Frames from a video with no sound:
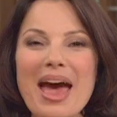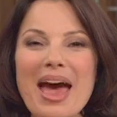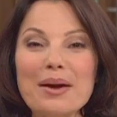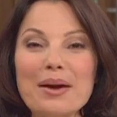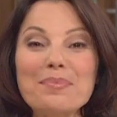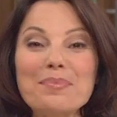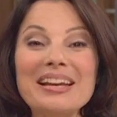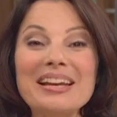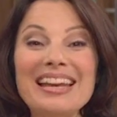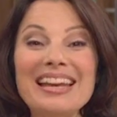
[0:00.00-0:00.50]

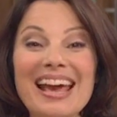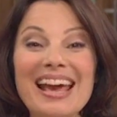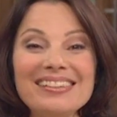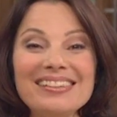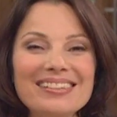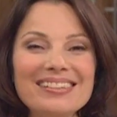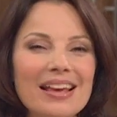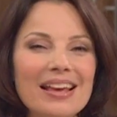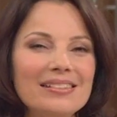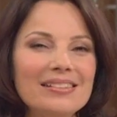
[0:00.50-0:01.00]
back, my
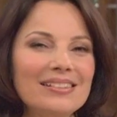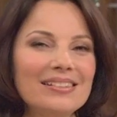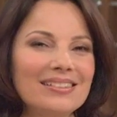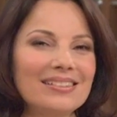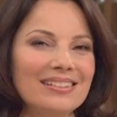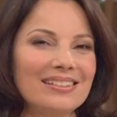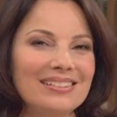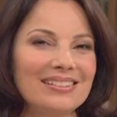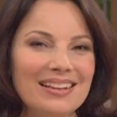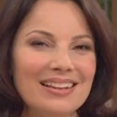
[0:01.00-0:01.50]
next guest
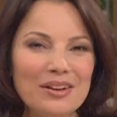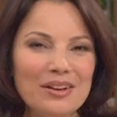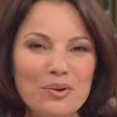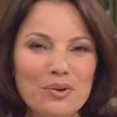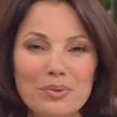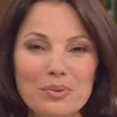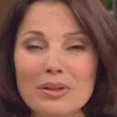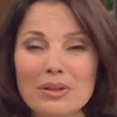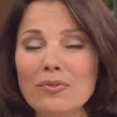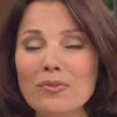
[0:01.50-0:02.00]
is a
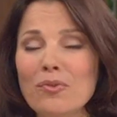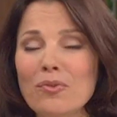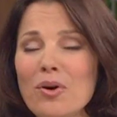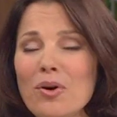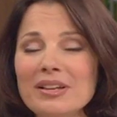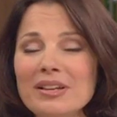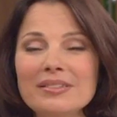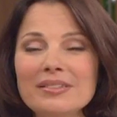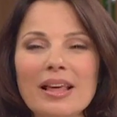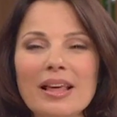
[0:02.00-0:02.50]
singer with a
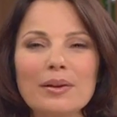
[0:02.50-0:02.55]
voice